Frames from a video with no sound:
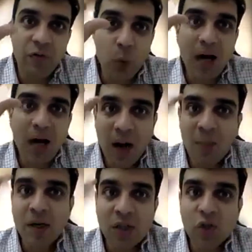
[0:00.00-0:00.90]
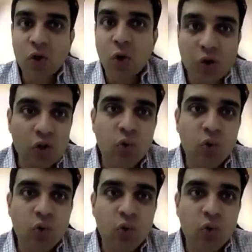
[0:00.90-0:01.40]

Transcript: if you are amongst those